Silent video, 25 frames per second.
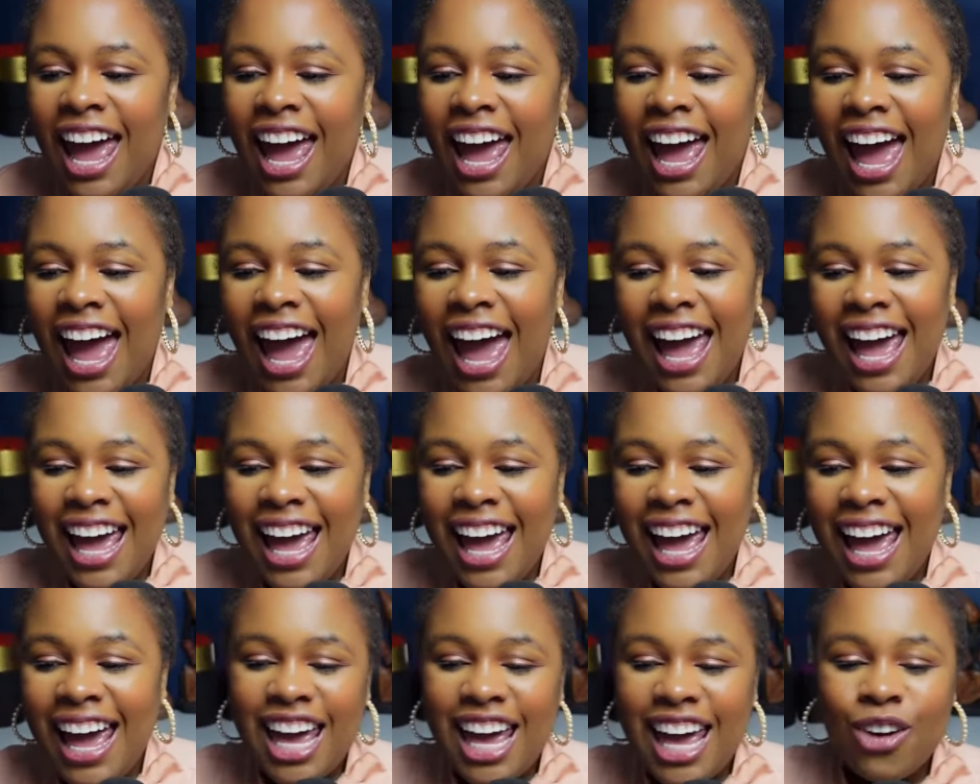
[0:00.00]

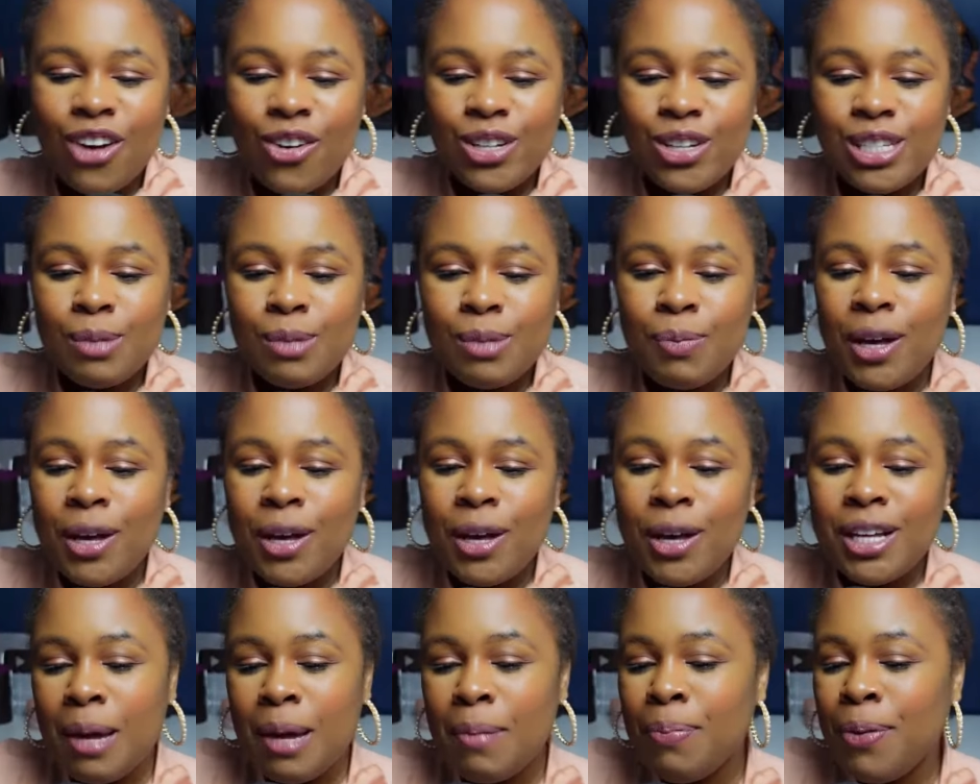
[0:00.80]
Hey, Cristobal
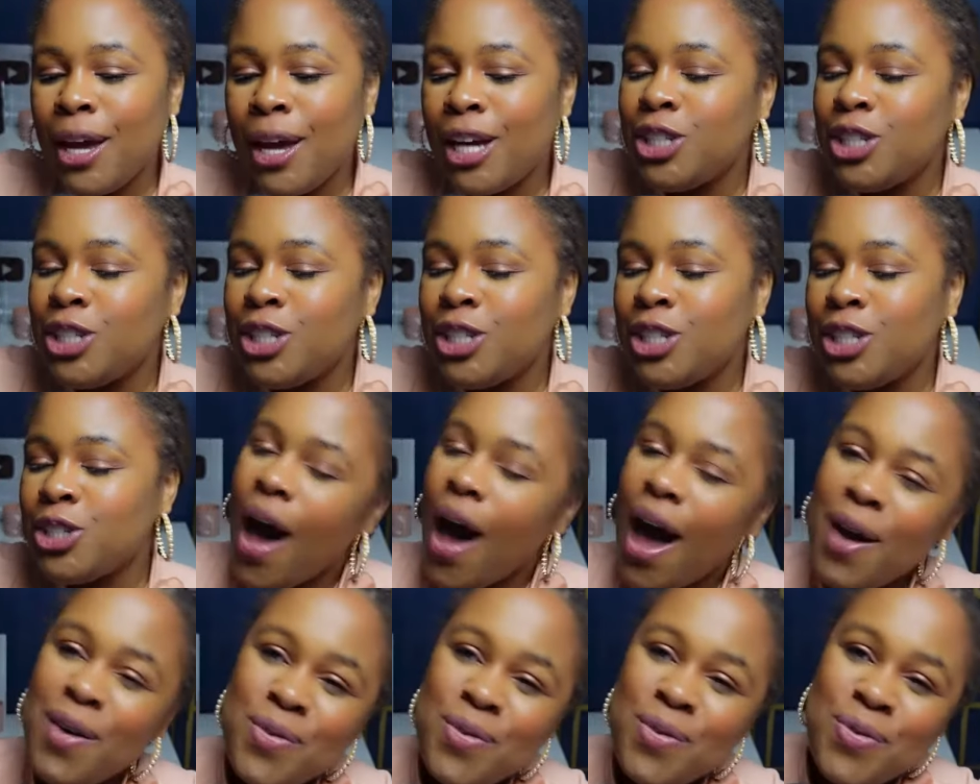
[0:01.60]
San Pedro,
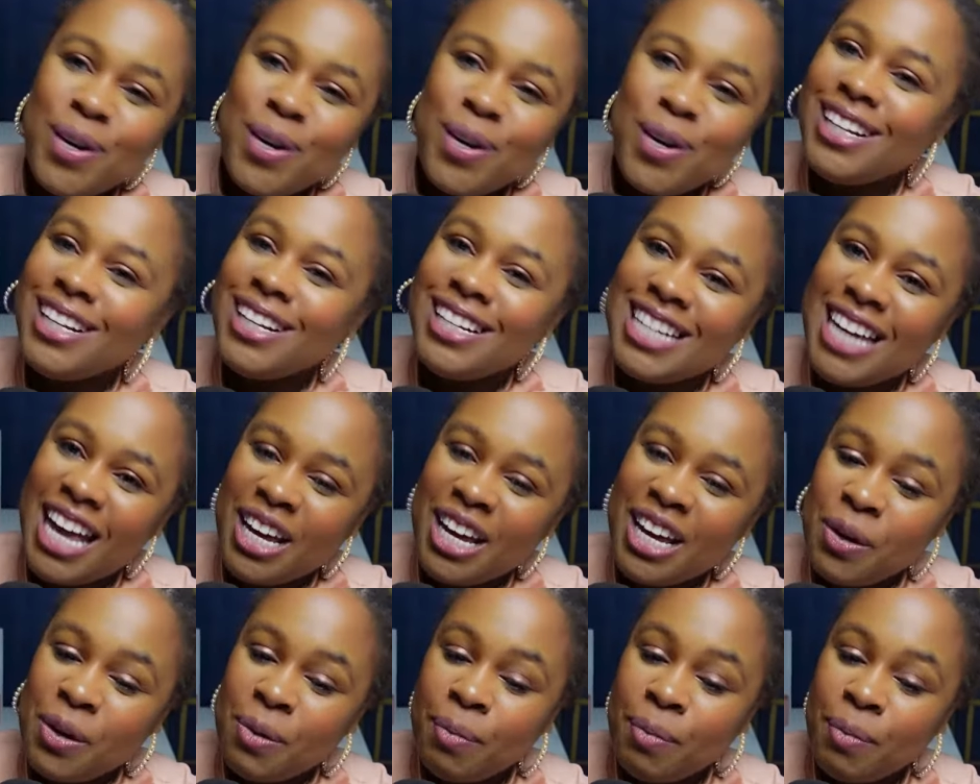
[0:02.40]
I will
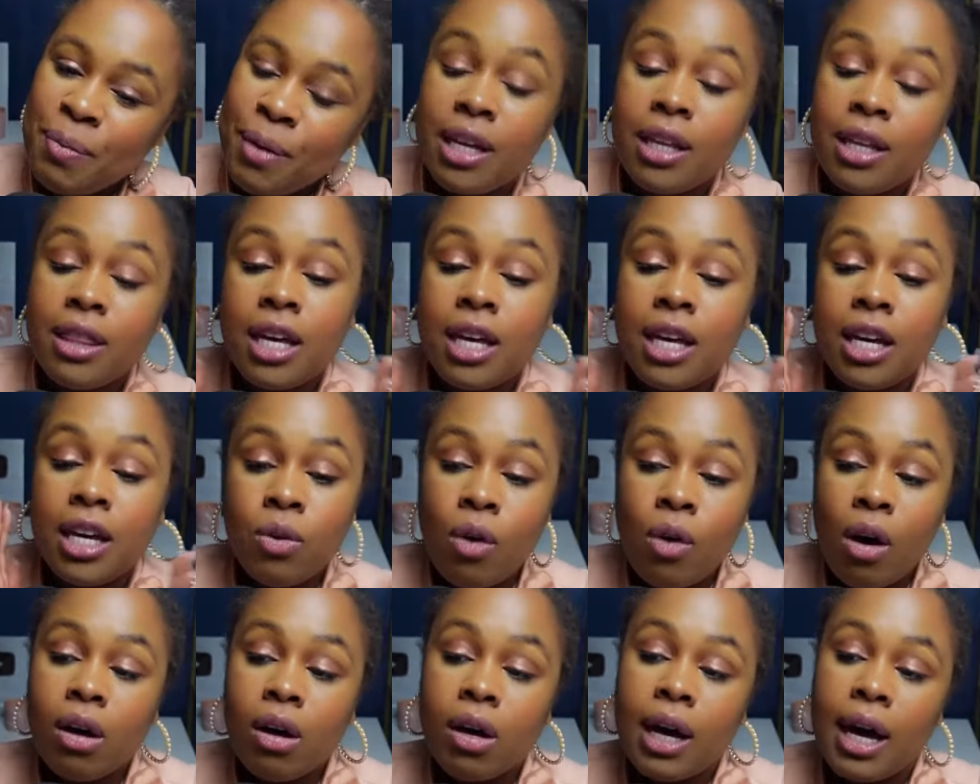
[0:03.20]
take your money. Thank
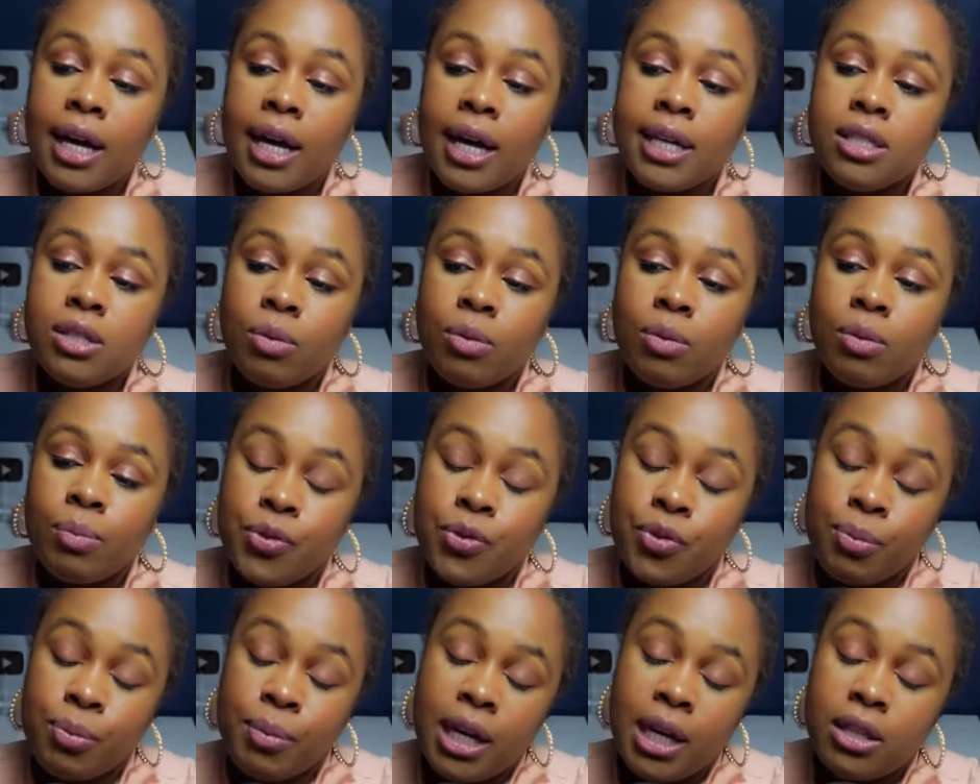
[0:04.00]
you all guys so much
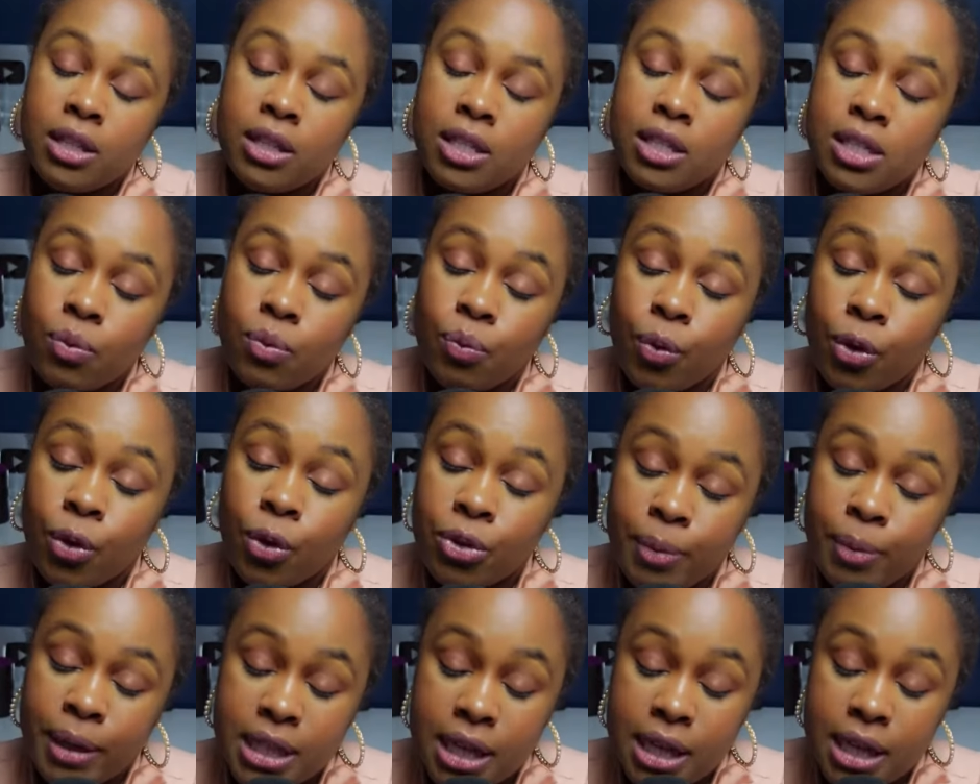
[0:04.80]
for making this worth
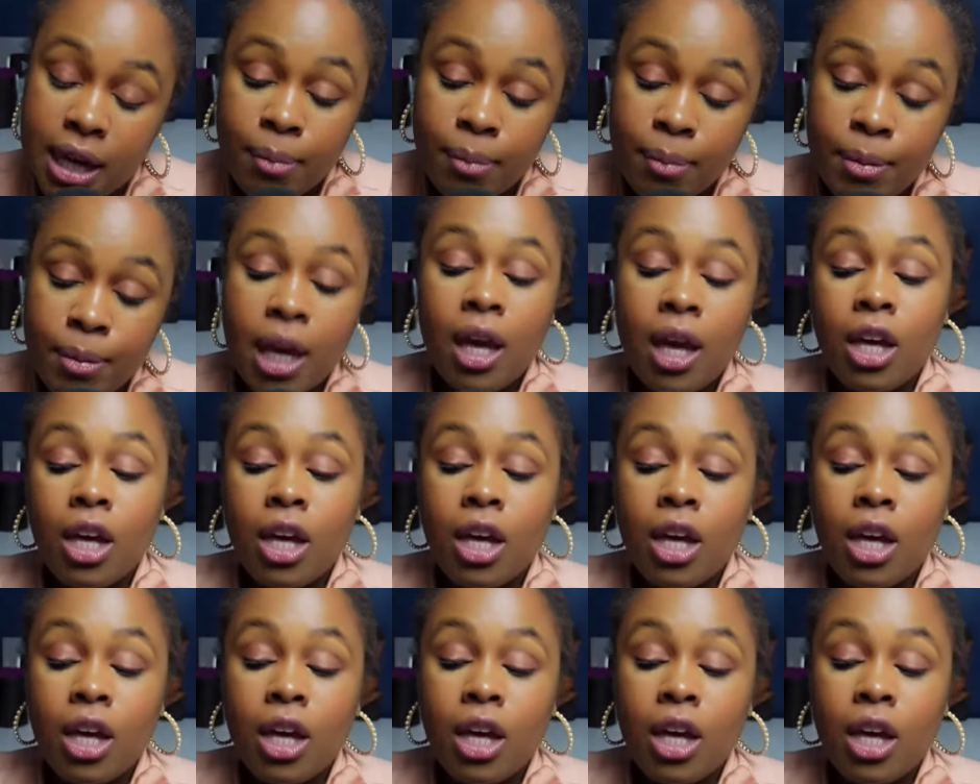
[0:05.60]
my time.